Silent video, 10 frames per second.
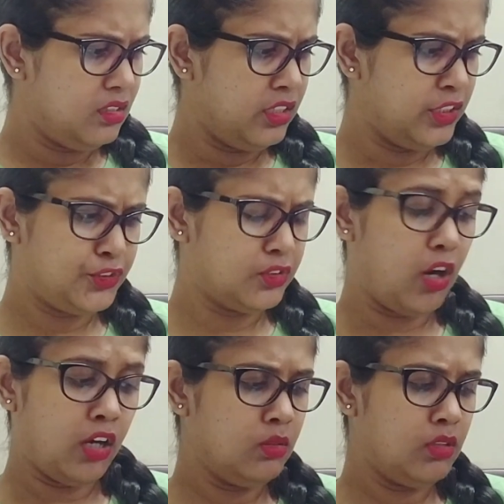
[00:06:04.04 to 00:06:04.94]
He should
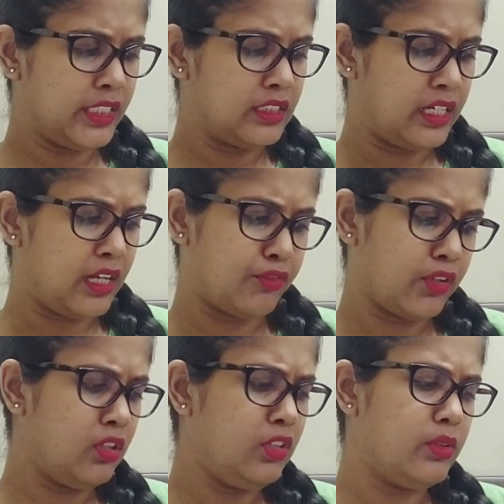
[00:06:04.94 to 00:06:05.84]
not do like that.
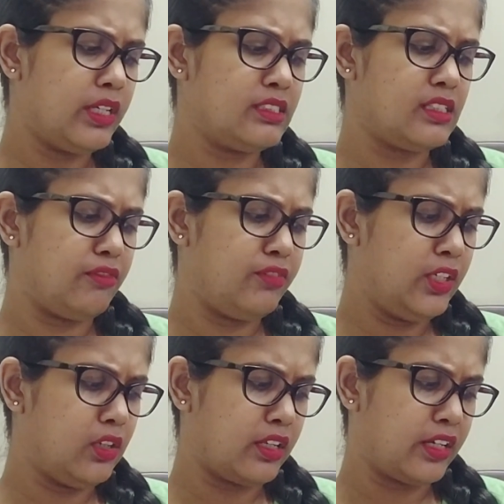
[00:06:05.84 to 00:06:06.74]
After all, you are his
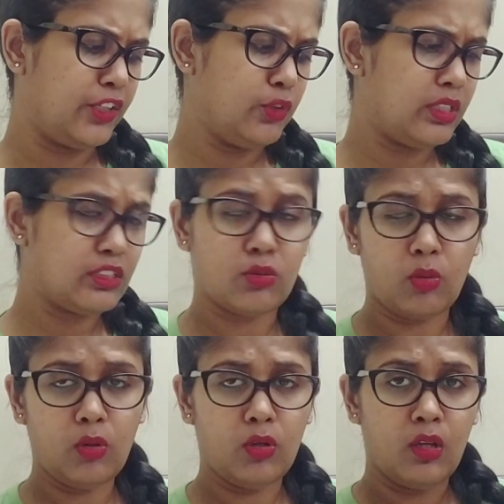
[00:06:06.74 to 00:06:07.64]
lovely daughter and you are
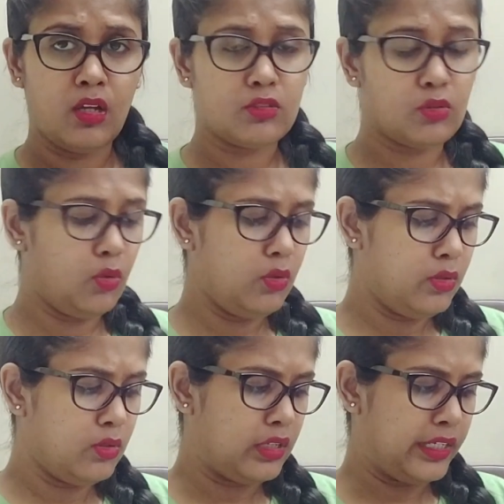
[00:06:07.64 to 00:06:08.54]
so,
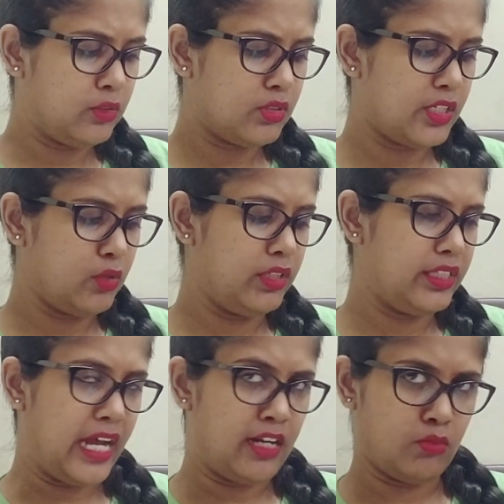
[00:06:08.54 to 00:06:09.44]
so, I could say only
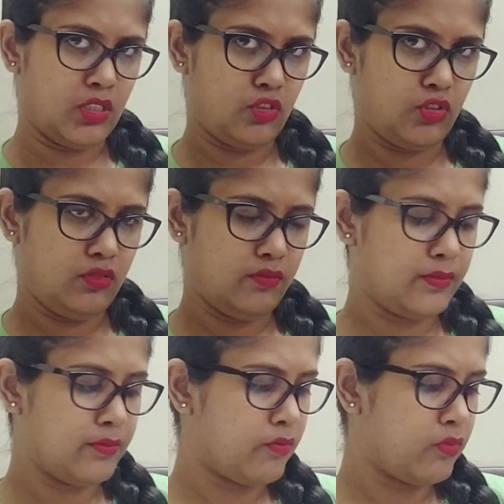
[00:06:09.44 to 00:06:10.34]
that much.
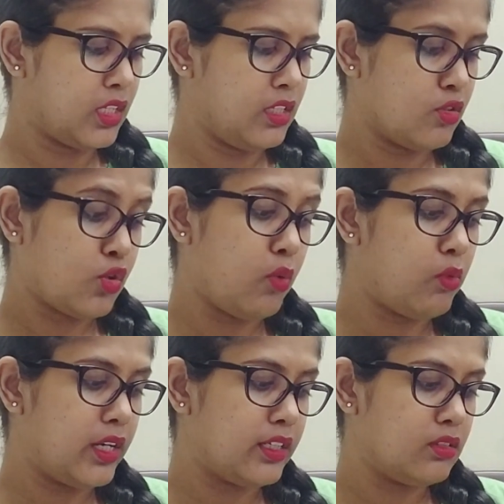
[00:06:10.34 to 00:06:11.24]
So
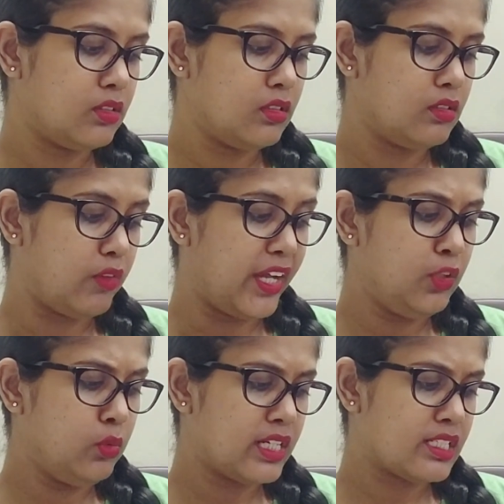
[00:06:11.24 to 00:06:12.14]
what? Why
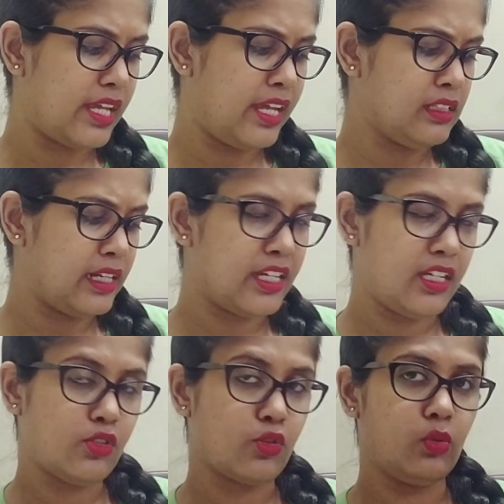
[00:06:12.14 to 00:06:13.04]
you are saying that
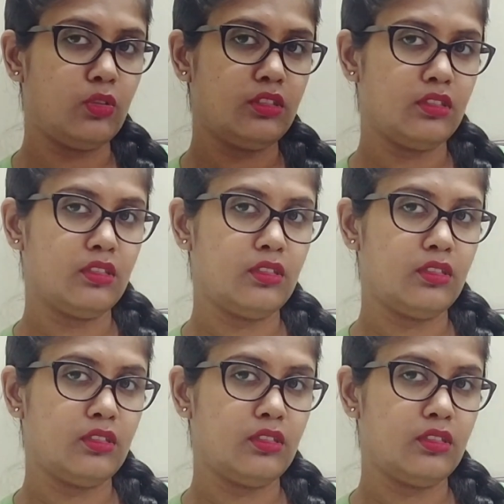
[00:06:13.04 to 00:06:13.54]
he is rude?